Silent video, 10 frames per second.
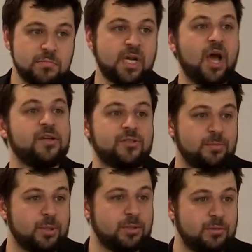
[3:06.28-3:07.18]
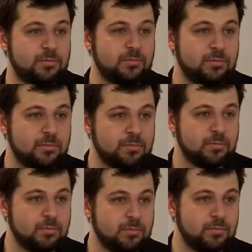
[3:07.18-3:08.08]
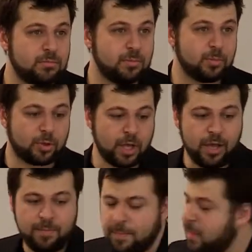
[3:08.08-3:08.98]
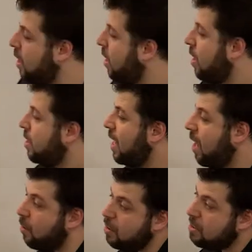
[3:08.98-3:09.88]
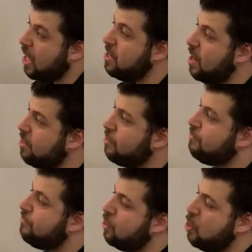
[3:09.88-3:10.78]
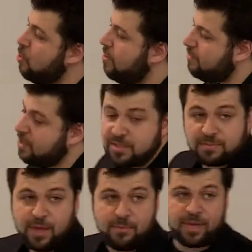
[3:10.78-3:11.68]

The customer, okay? Now, another view of this may